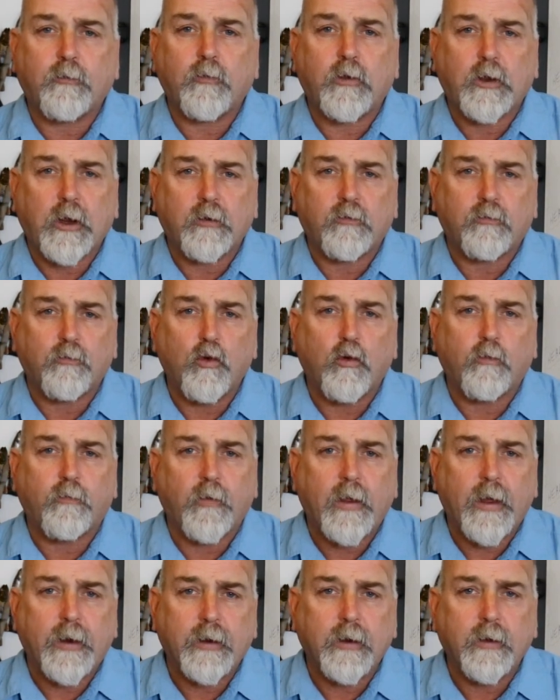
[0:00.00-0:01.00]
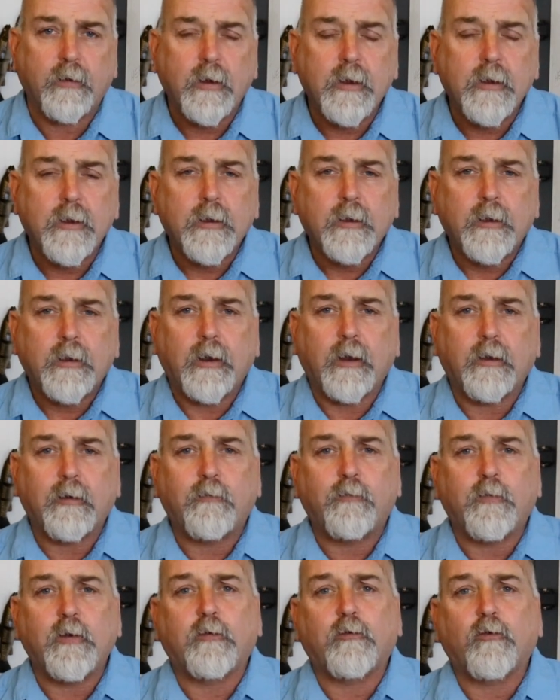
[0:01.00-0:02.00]
catch more flathead
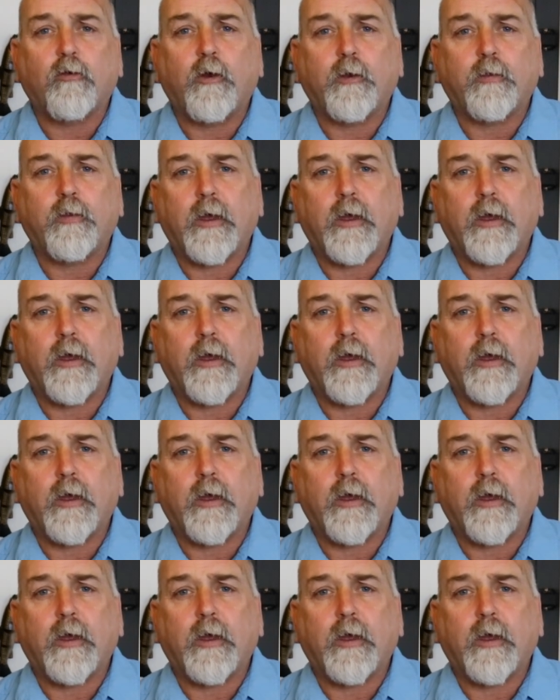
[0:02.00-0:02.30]
and fish like